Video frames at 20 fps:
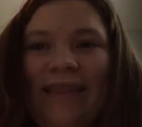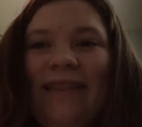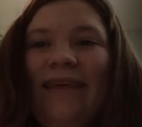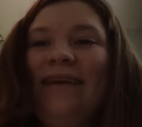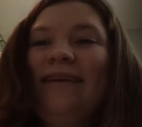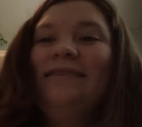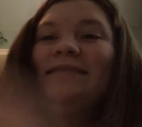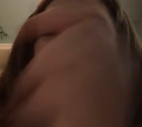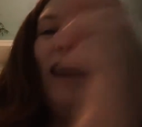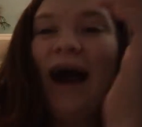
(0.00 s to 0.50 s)

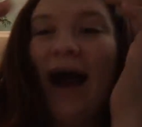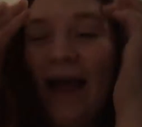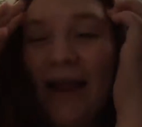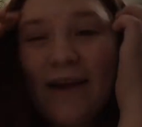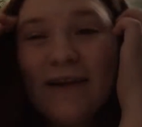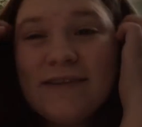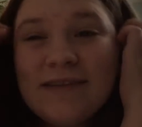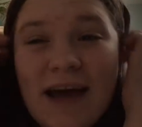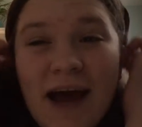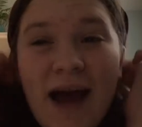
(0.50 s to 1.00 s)
the
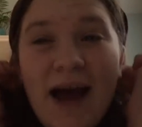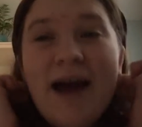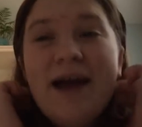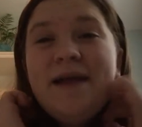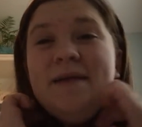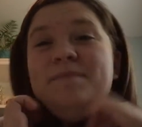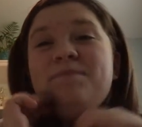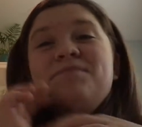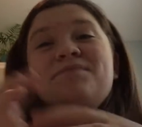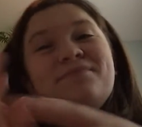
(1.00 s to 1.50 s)
entire
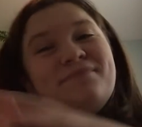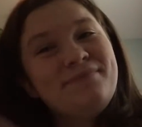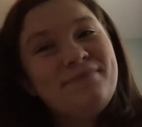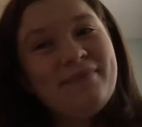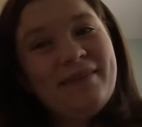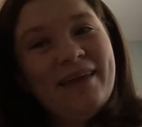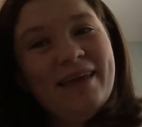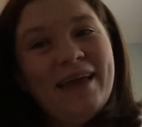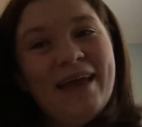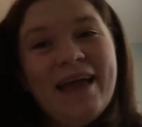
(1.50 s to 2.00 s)
time
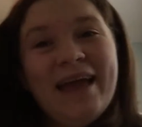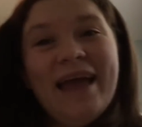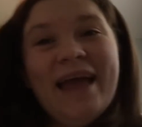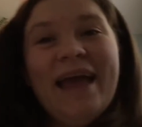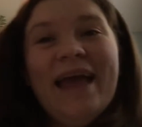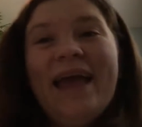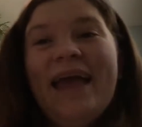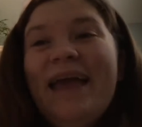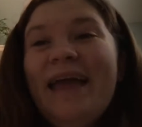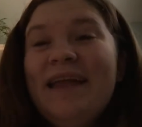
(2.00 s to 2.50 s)

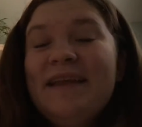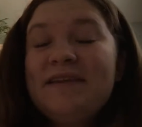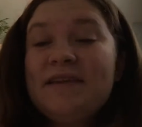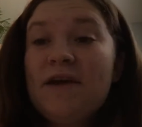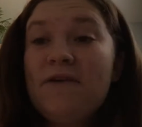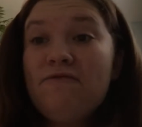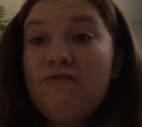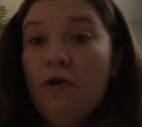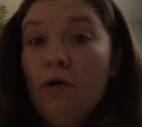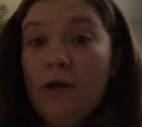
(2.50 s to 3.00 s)
it
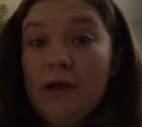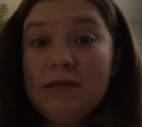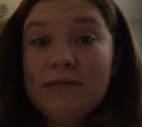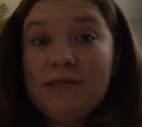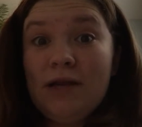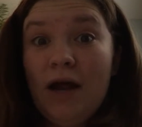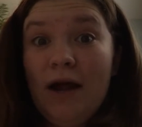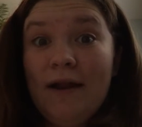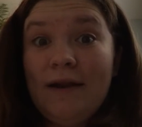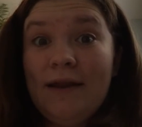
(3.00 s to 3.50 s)

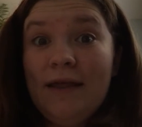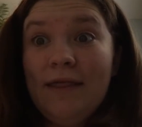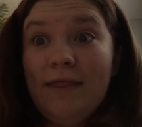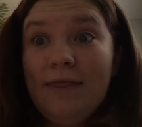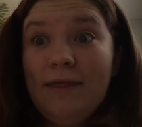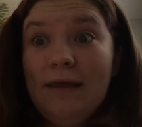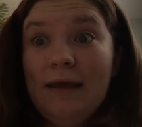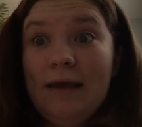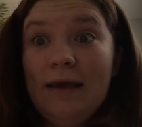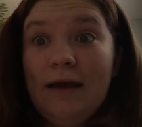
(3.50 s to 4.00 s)
focused on
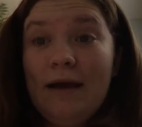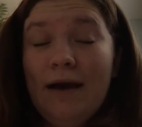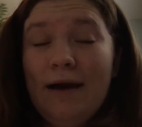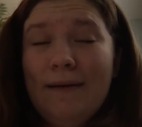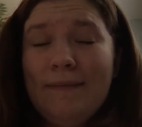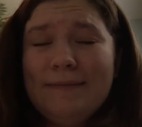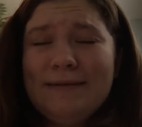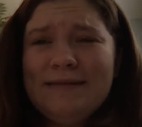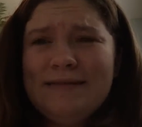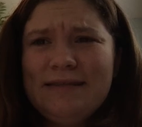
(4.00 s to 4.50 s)
the
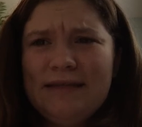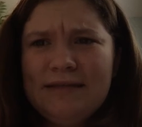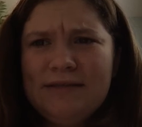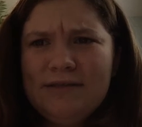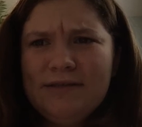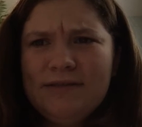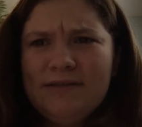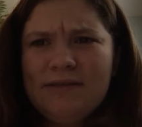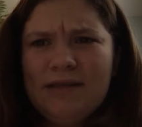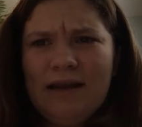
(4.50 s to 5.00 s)

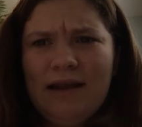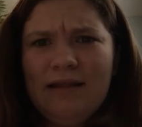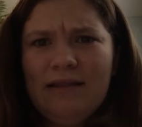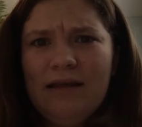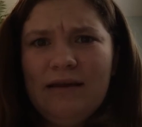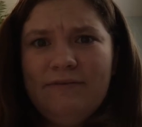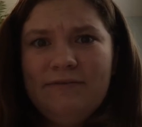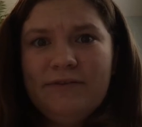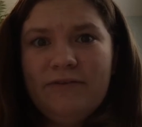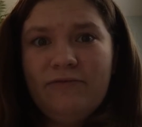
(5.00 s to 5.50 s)
scissors that I
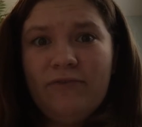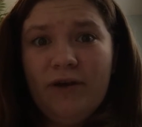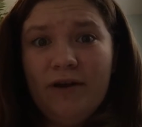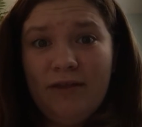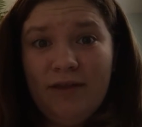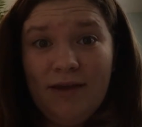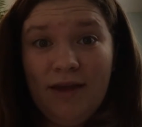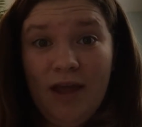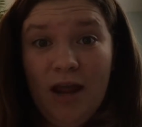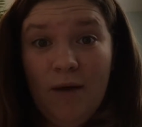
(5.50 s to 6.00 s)
left in front
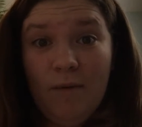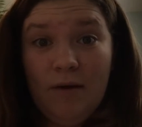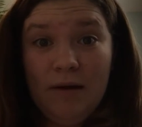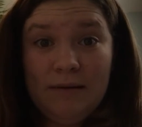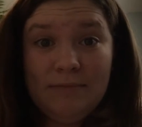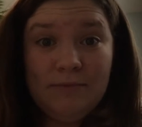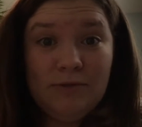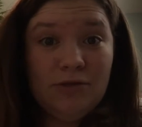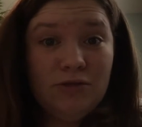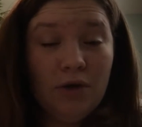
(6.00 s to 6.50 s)
of the camera.
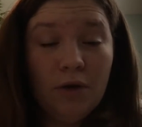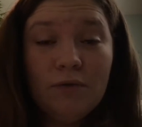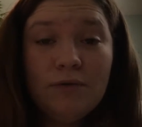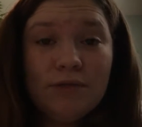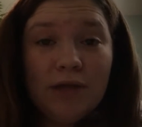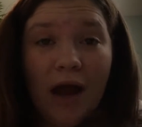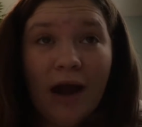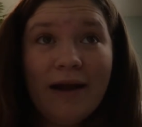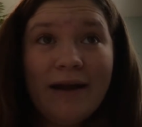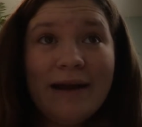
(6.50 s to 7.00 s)
I'm so
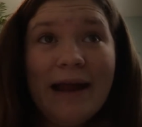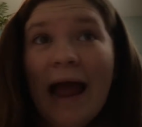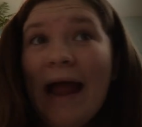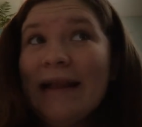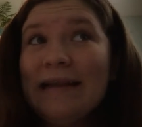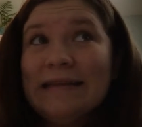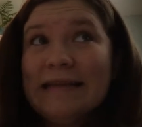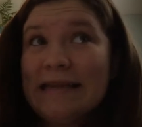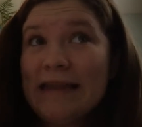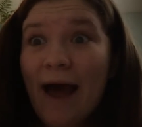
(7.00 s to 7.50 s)
sorry, I
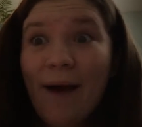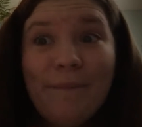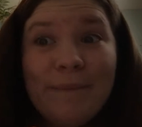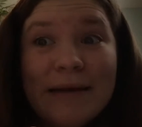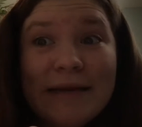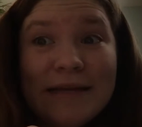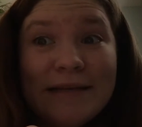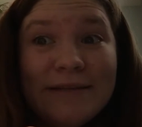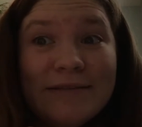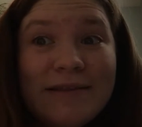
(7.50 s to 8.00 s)
did not
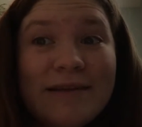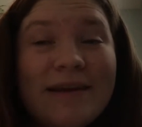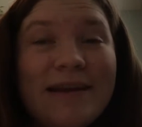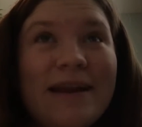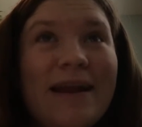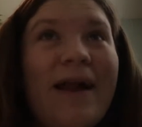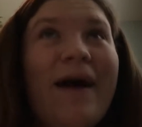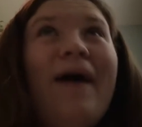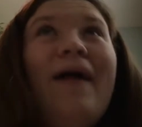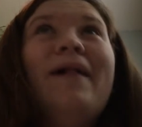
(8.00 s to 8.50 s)
mean to do that
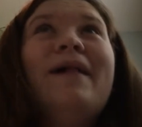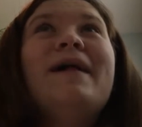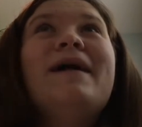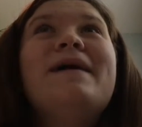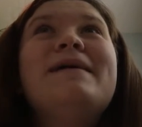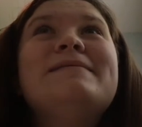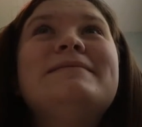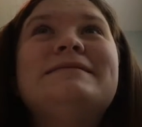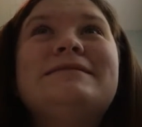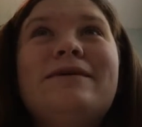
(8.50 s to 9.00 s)
at all.
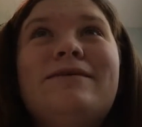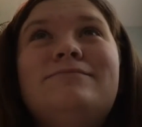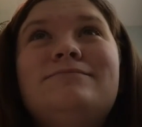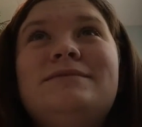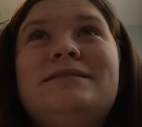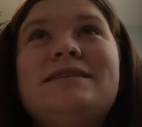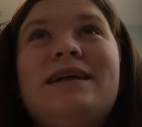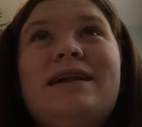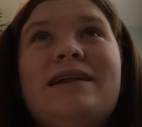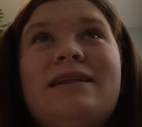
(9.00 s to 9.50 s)
So I'm
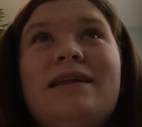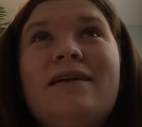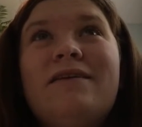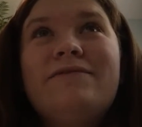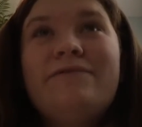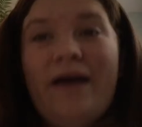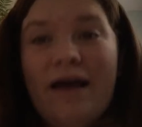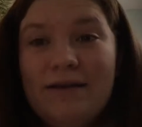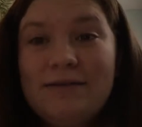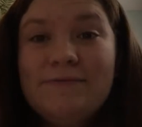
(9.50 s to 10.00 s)
just gonna like
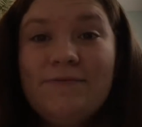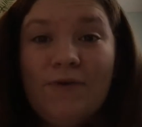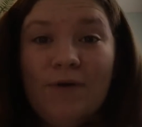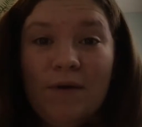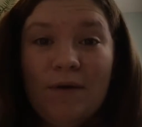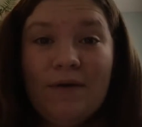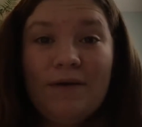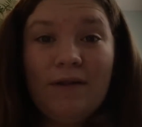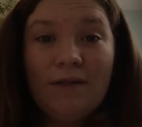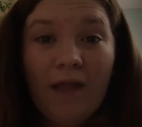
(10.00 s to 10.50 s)
fast
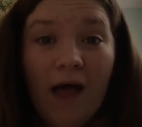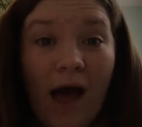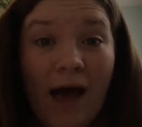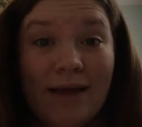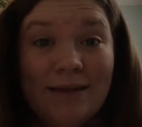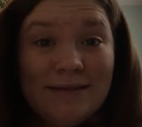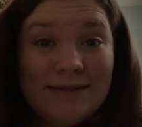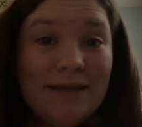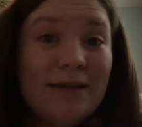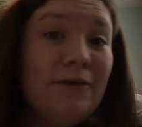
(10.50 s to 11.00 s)
forward a
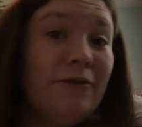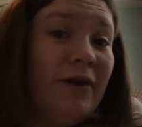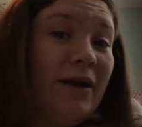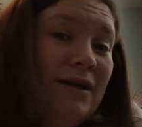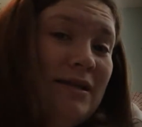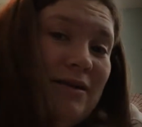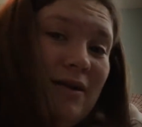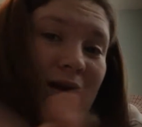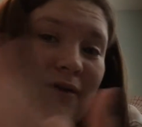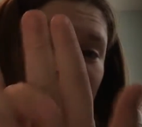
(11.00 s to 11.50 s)
lot so that you
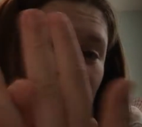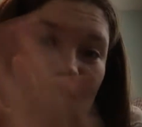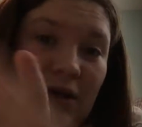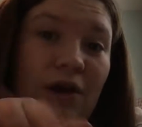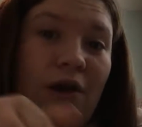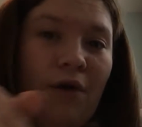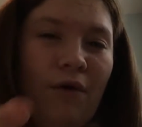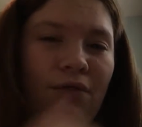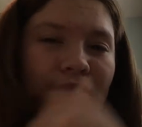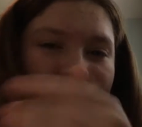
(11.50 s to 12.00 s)
guys don't have to
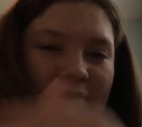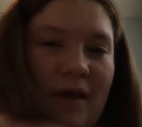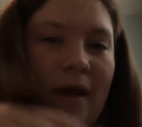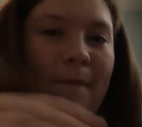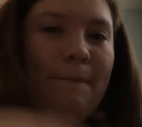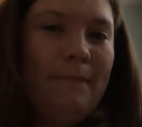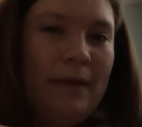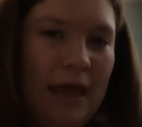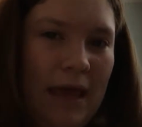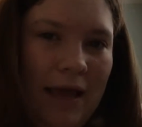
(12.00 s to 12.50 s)
go through
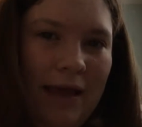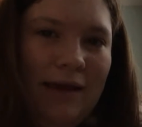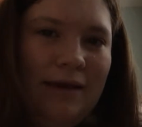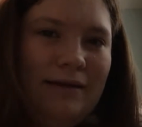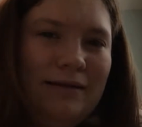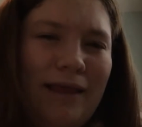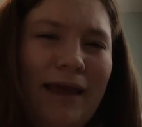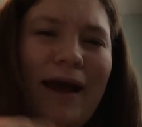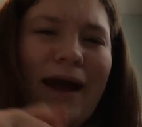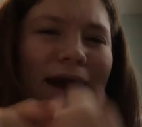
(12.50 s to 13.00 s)
that
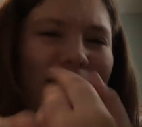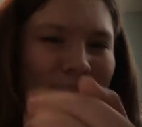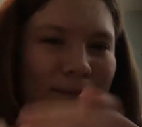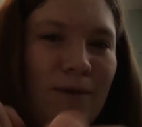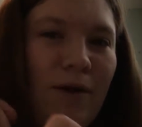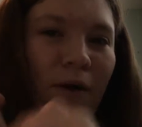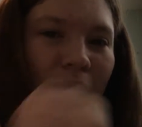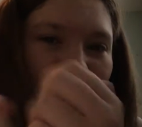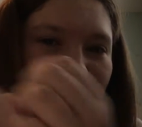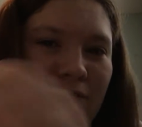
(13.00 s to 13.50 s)
pain. Like
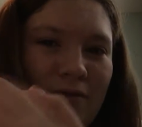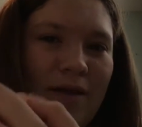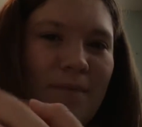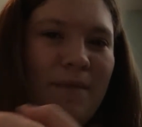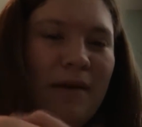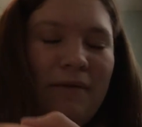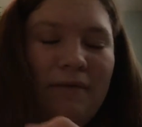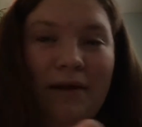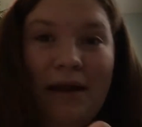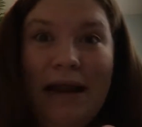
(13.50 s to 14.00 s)
I'm going through that
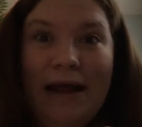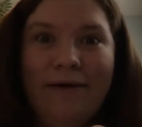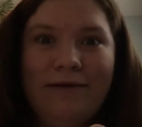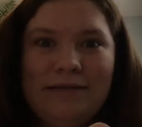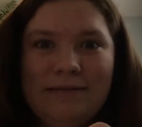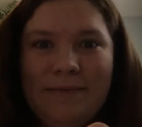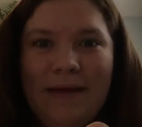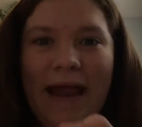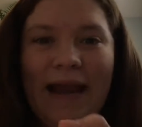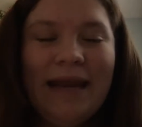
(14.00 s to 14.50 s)
pain right now
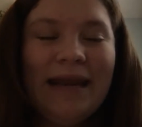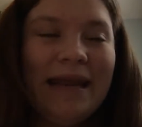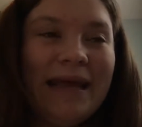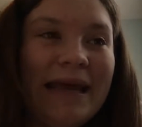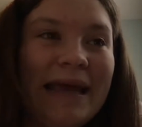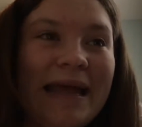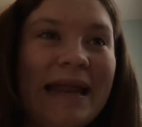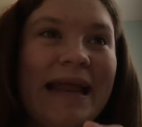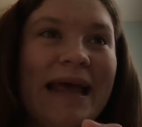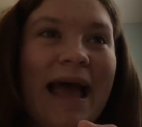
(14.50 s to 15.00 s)
as I'm
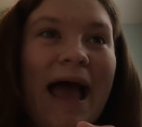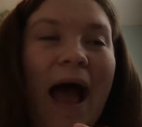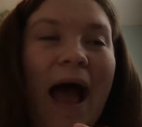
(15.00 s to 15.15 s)
editing it.